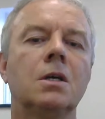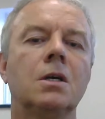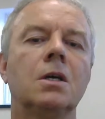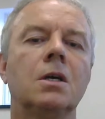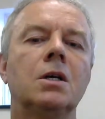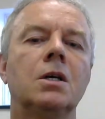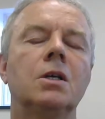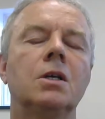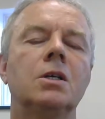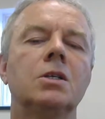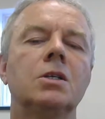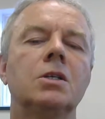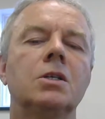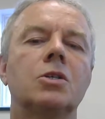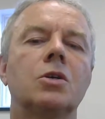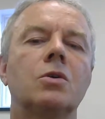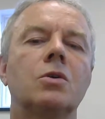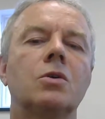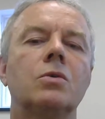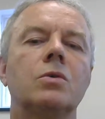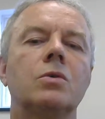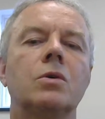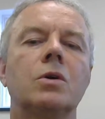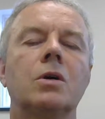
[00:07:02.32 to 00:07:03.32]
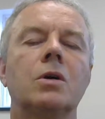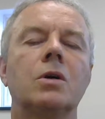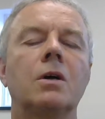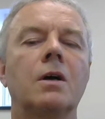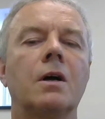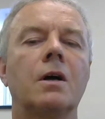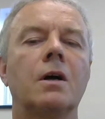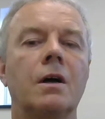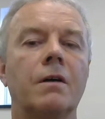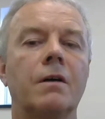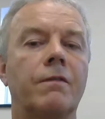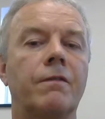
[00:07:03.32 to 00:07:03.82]
So
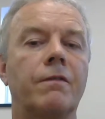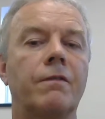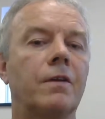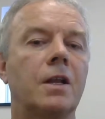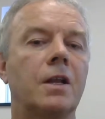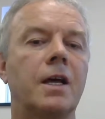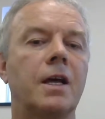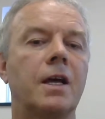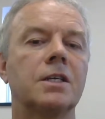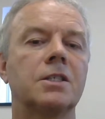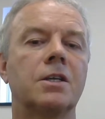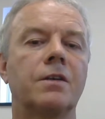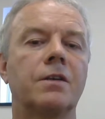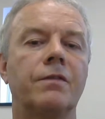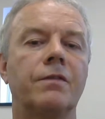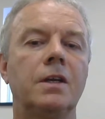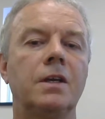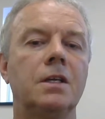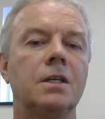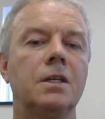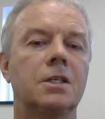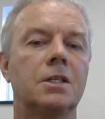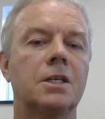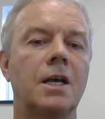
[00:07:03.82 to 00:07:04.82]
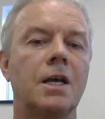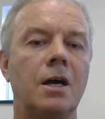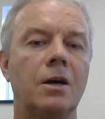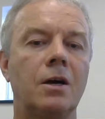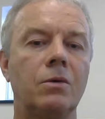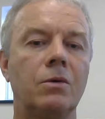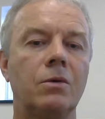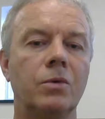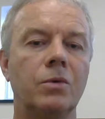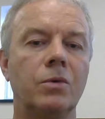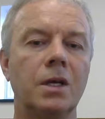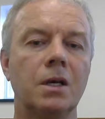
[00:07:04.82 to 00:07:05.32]
philosophy is how
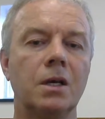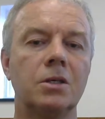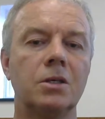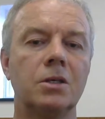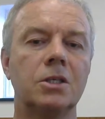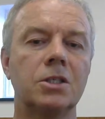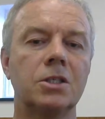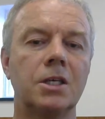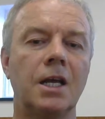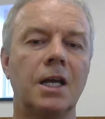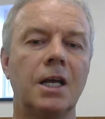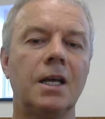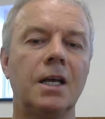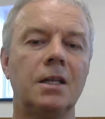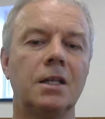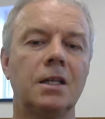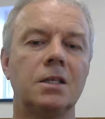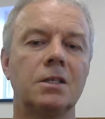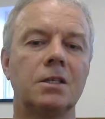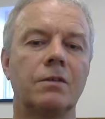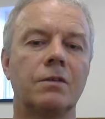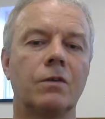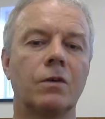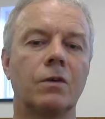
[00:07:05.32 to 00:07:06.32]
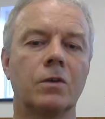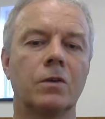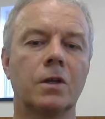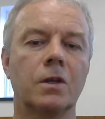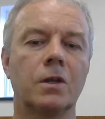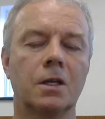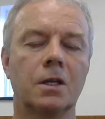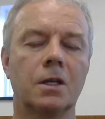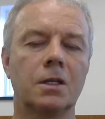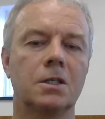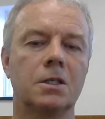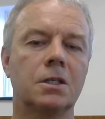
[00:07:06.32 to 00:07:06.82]
we understand these 4
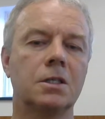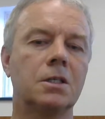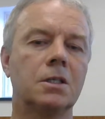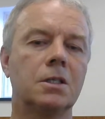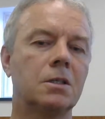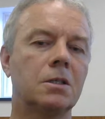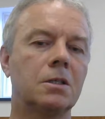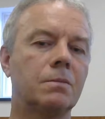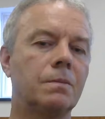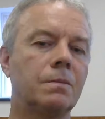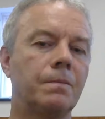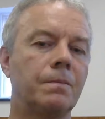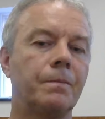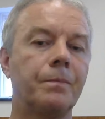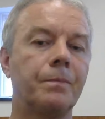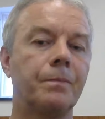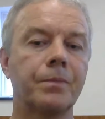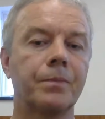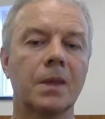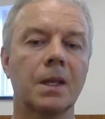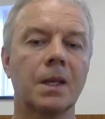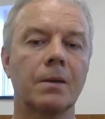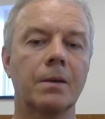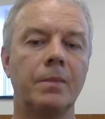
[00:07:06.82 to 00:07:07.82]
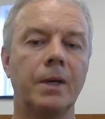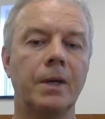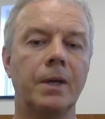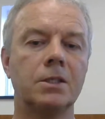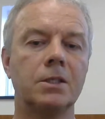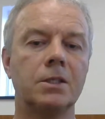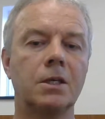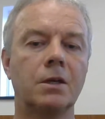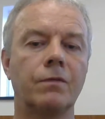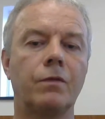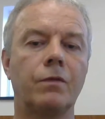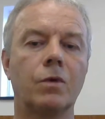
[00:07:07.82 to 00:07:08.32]
things. This is basic
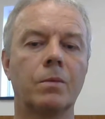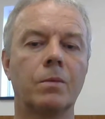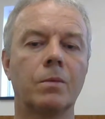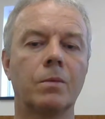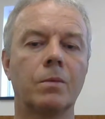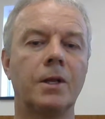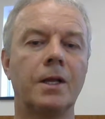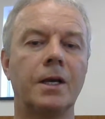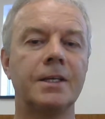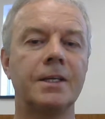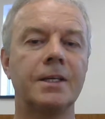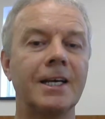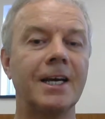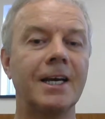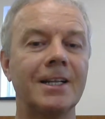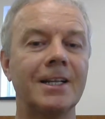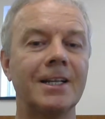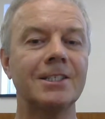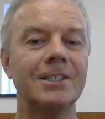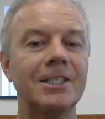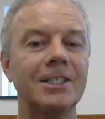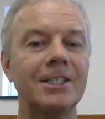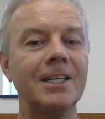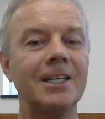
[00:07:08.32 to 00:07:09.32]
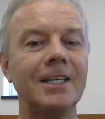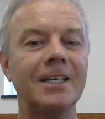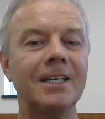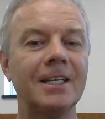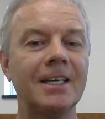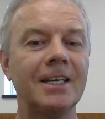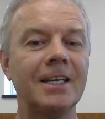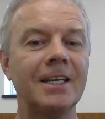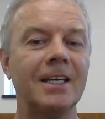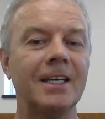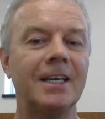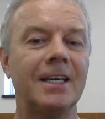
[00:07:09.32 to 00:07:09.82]
formal ontology.
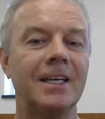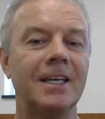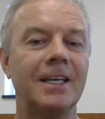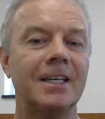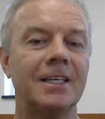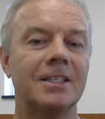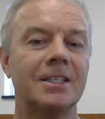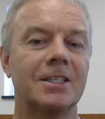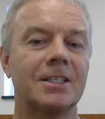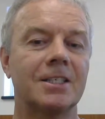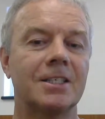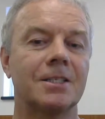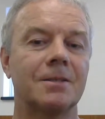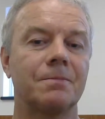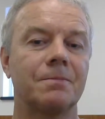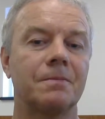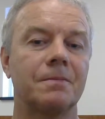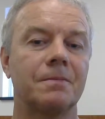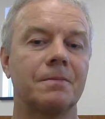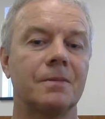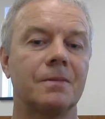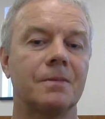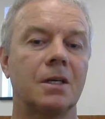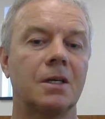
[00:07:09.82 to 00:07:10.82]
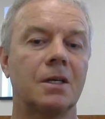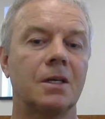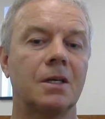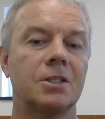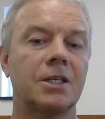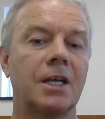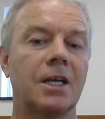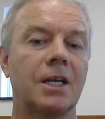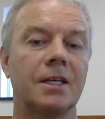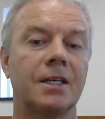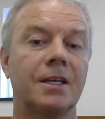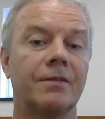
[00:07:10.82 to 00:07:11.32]
It's
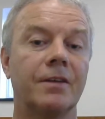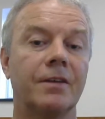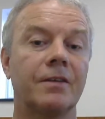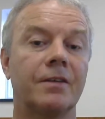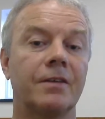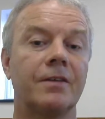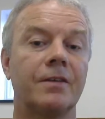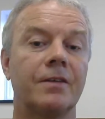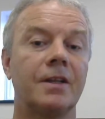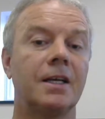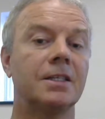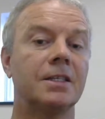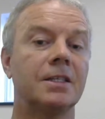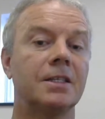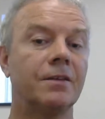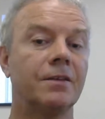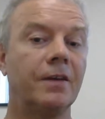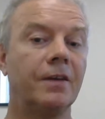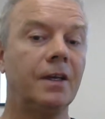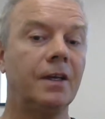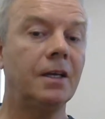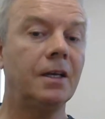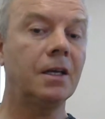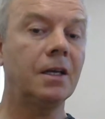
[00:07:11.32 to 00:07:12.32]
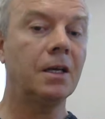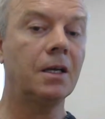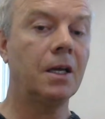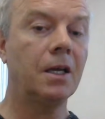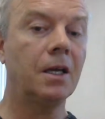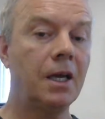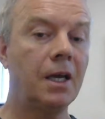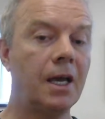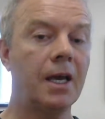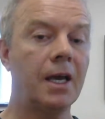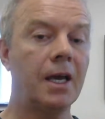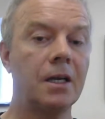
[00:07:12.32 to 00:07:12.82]
scientific philosophy,
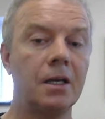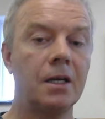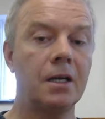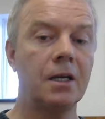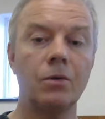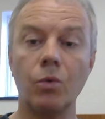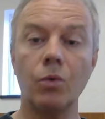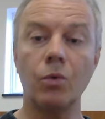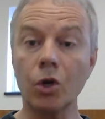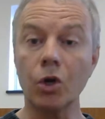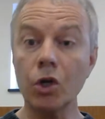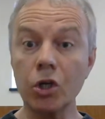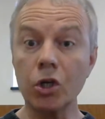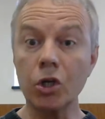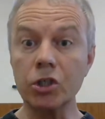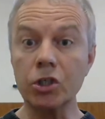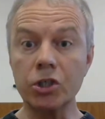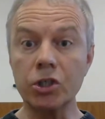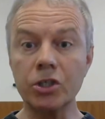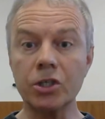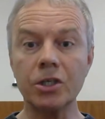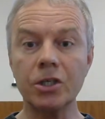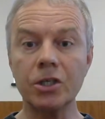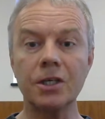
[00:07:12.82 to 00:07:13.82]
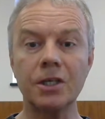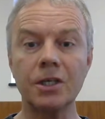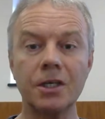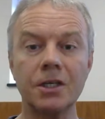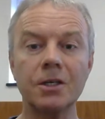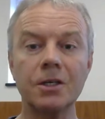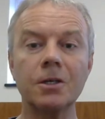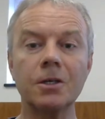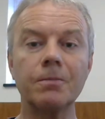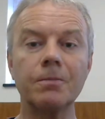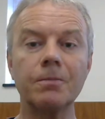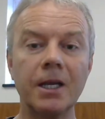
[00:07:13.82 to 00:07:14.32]
and it works. It'll
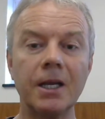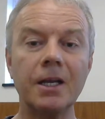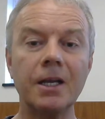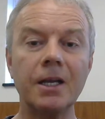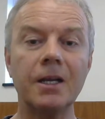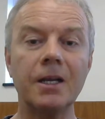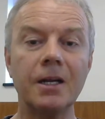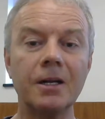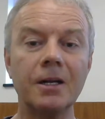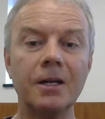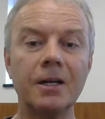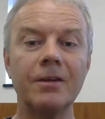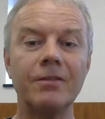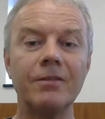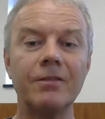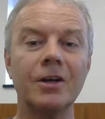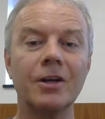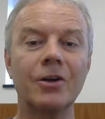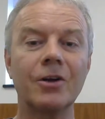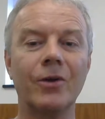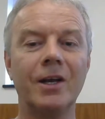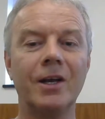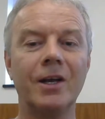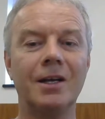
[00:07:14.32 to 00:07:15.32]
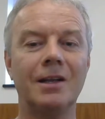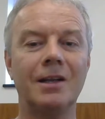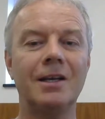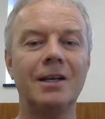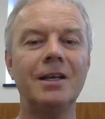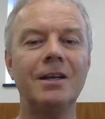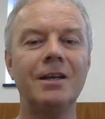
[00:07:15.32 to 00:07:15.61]
give you a great life,